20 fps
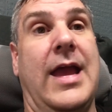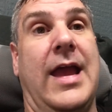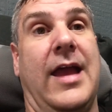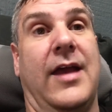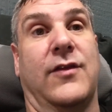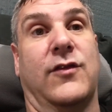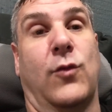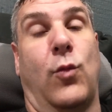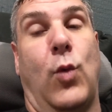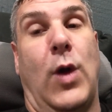
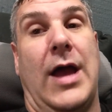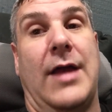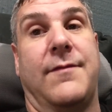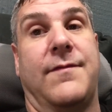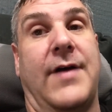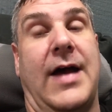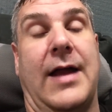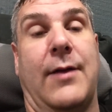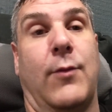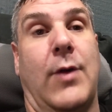has a
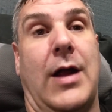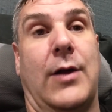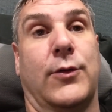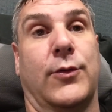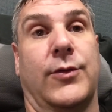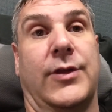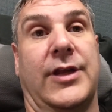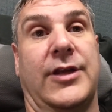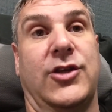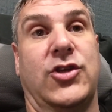Wi-Fi
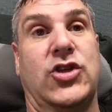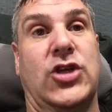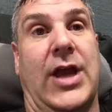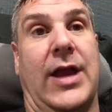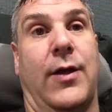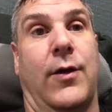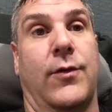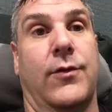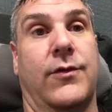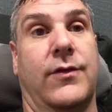router that he
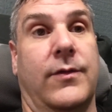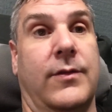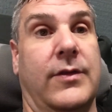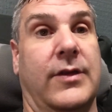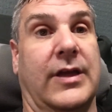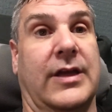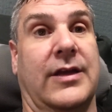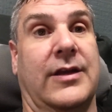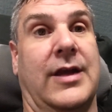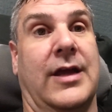shares
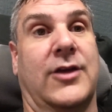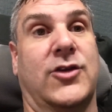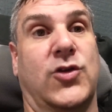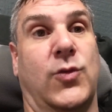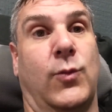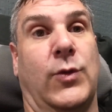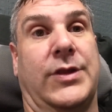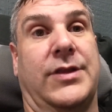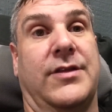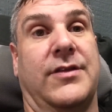the
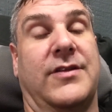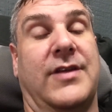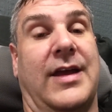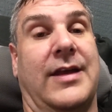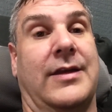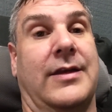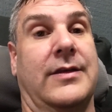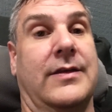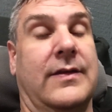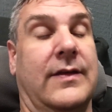connection with the
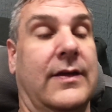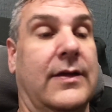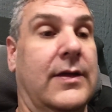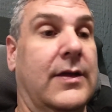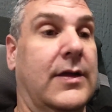tenant.